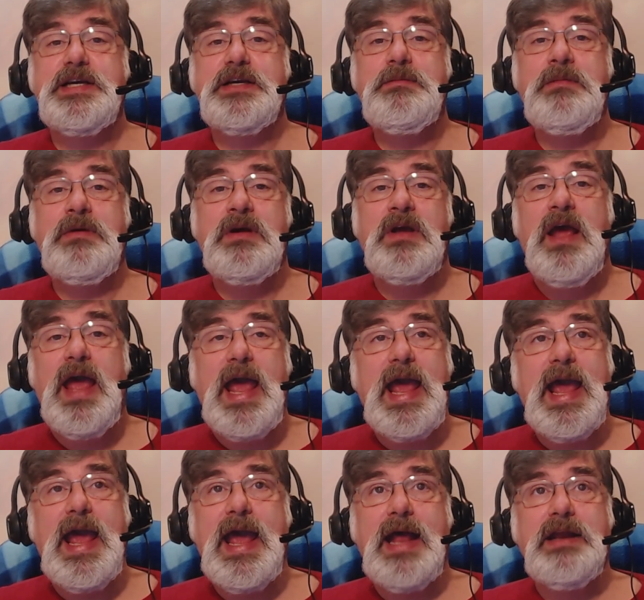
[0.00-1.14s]
see them.
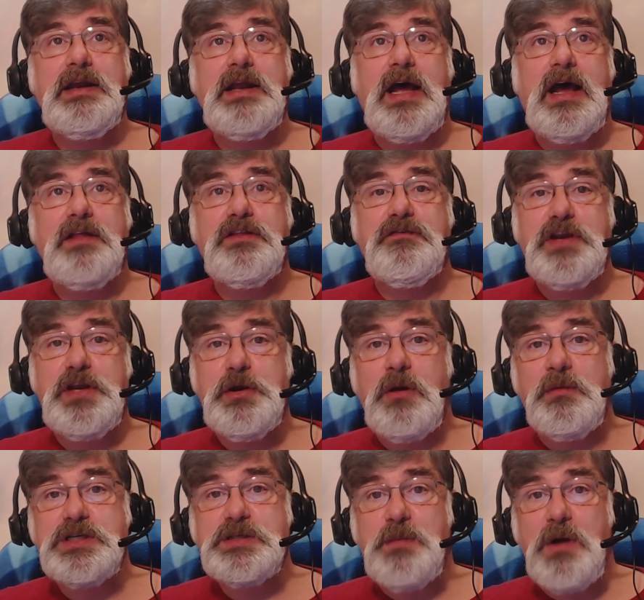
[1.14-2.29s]
And the video
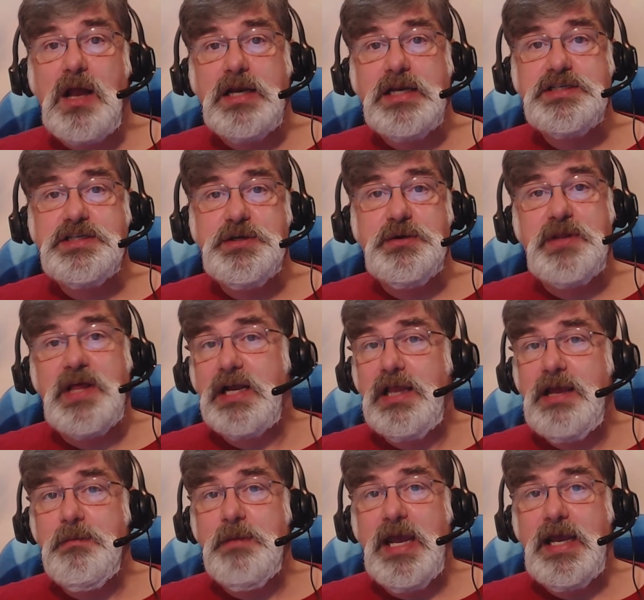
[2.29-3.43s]
I'm responding to that
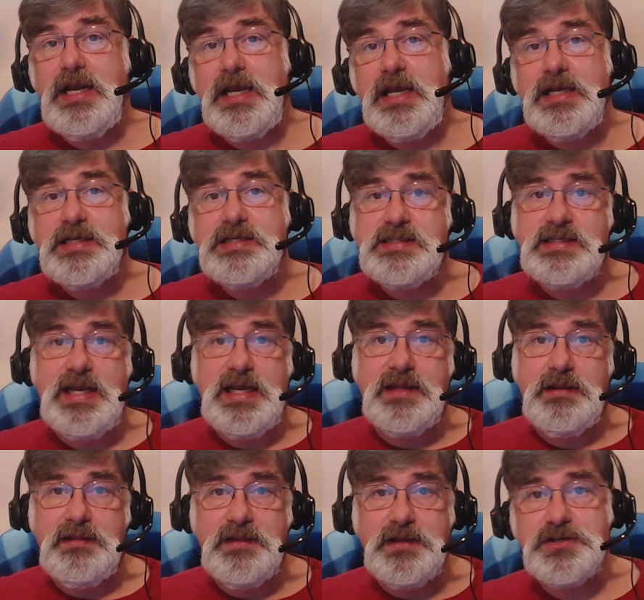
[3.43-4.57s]
Clay made is
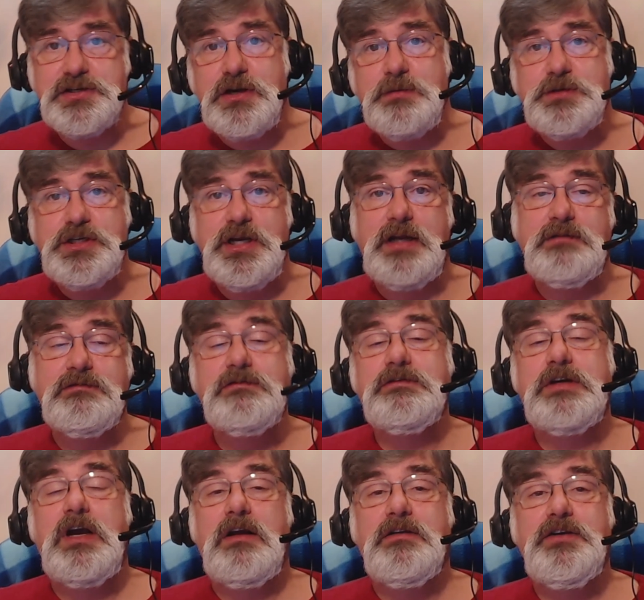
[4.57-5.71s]
in the description.
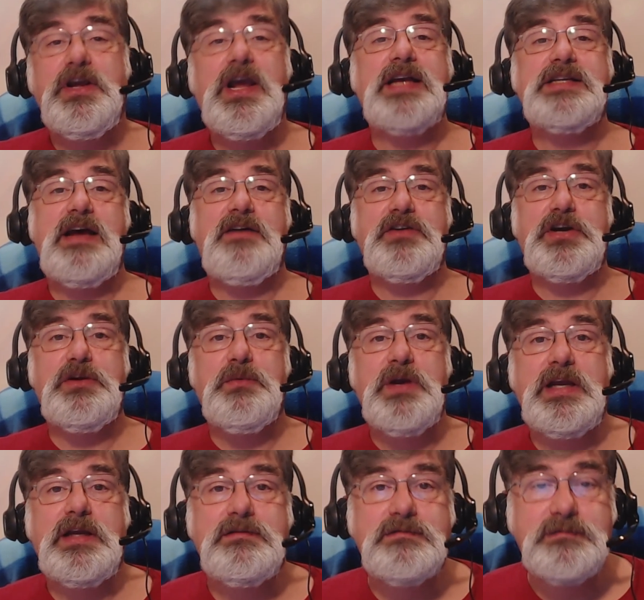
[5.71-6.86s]
You guys have a good
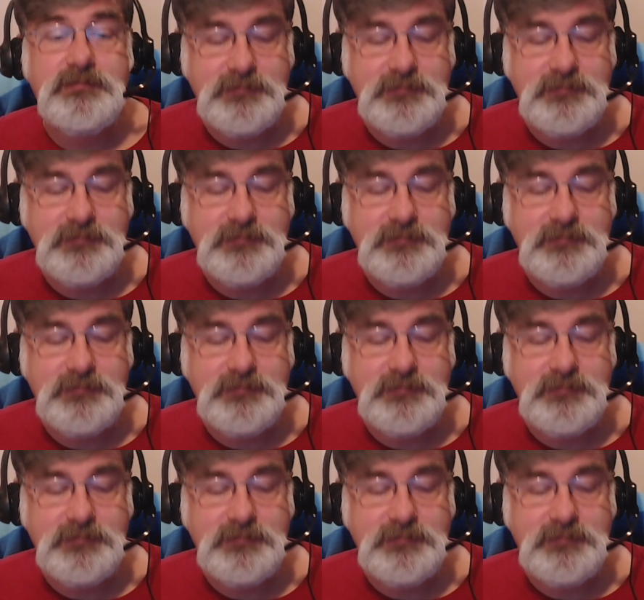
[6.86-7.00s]
week.